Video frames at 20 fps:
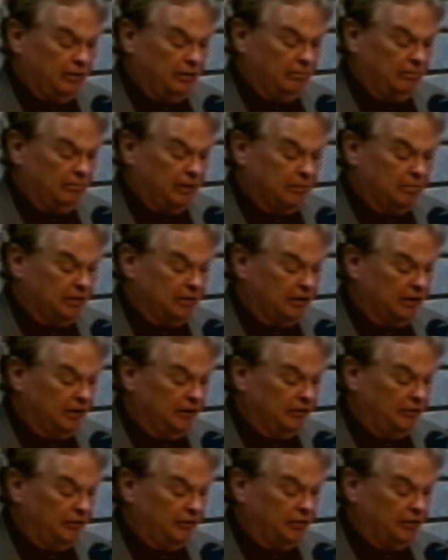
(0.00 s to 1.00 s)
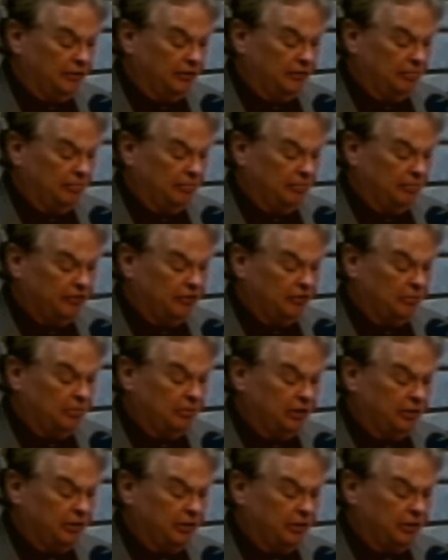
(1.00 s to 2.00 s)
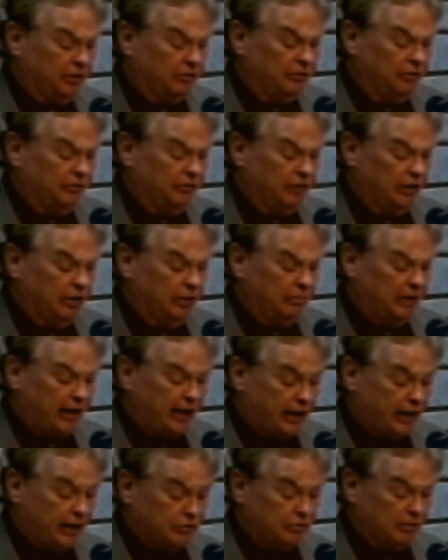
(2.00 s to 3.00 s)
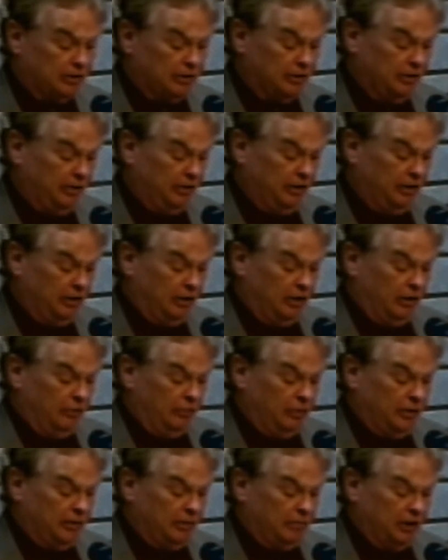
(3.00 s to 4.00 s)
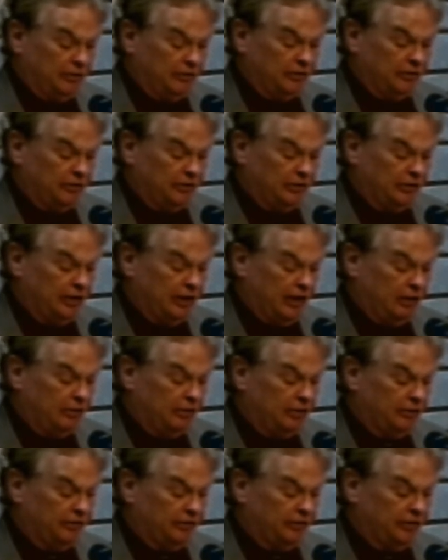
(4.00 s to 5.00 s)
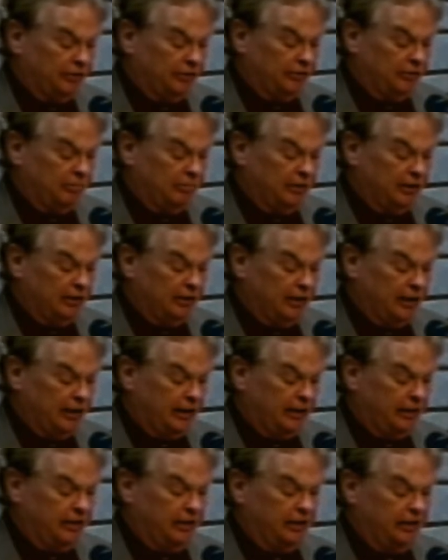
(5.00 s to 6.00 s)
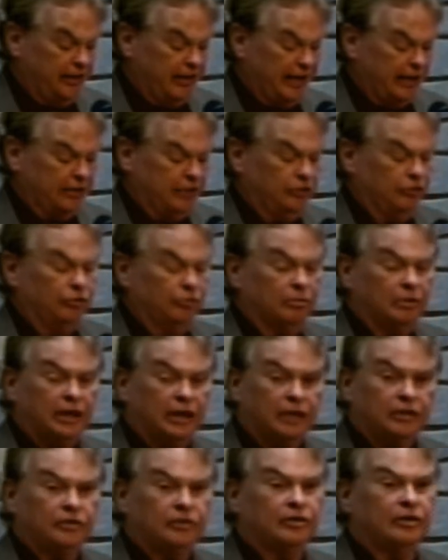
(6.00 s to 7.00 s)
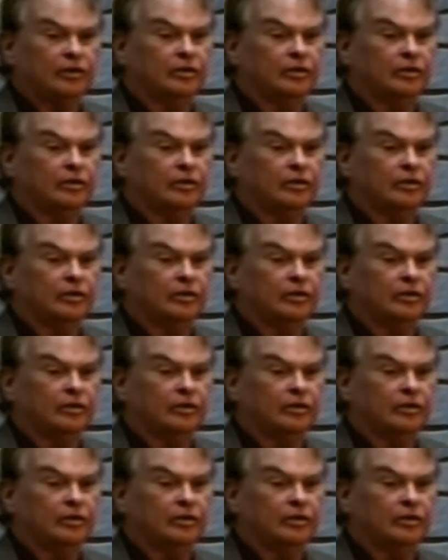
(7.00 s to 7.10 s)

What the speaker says: but because there is a possibility to develop hatred, we mustn't allow ourselves to be led in that direction.